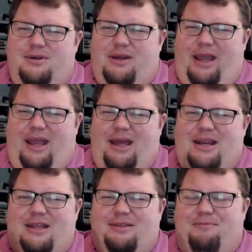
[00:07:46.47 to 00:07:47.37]

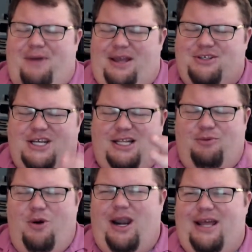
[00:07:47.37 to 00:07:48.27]
And basically
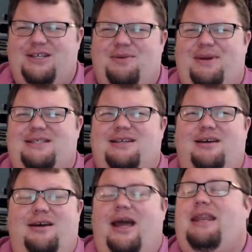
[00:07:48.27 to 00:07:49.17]
what it is, it means,
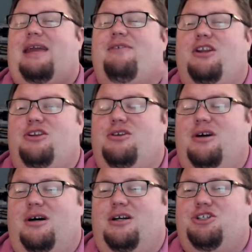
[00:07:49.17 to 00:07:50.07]
and even in
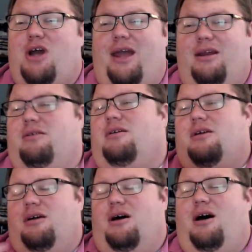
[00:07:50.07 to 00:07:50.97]
China.
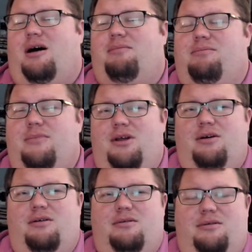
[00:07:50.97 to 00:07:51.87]

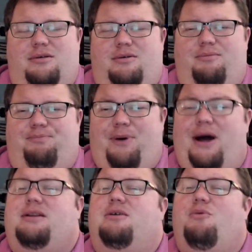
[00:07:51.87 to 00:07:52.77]

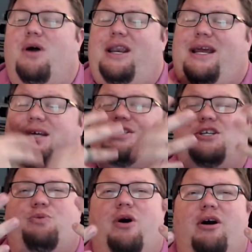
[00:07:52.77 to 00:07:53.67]
But what it
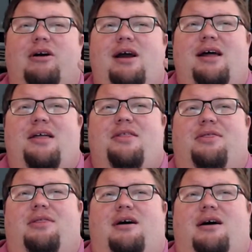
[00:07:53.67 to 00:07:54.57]
is where
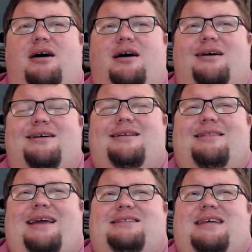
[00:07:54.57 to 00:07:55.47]

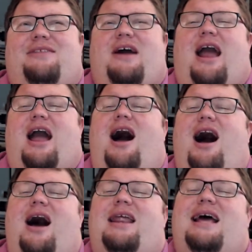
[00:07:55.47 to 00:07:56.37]
they say that
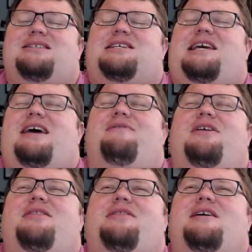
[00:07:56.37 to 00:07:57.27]
God has
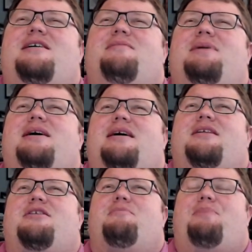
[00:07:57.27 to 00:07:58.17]
given them
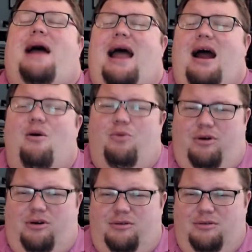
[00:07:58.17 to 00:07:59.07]
the
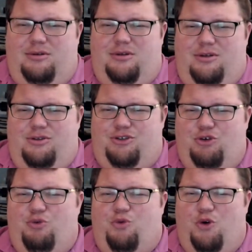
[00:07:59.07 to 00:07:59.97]
power
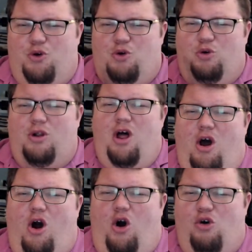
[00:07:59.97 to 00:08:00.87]
to rule
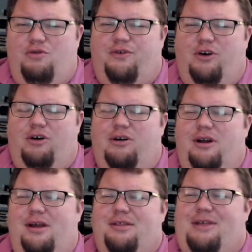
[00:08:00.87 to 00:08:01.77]
over
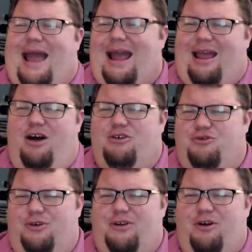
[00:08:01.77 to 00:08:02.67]
that
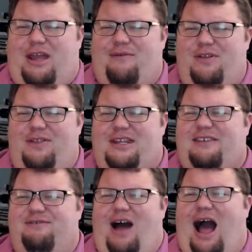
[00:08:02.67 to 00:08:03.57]
country. They're given the
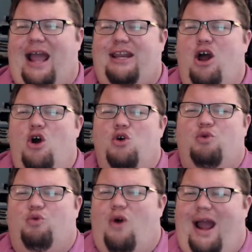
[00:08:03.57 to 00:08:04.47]
divine
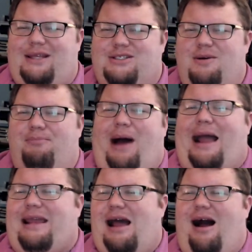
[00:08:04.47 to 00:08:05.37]
right
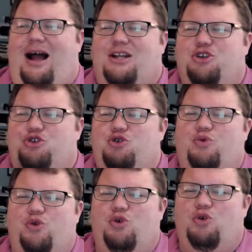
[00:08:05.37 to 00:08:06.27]
by God to
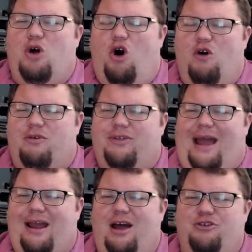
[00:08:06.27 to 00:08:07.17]
rule over
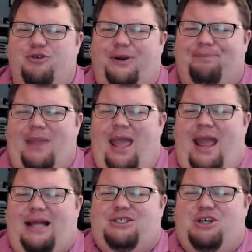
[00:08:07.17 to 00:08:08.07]
that country.
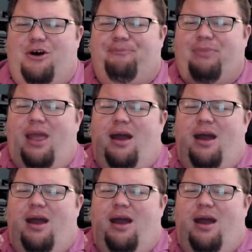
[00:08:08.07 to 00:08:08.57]
And so,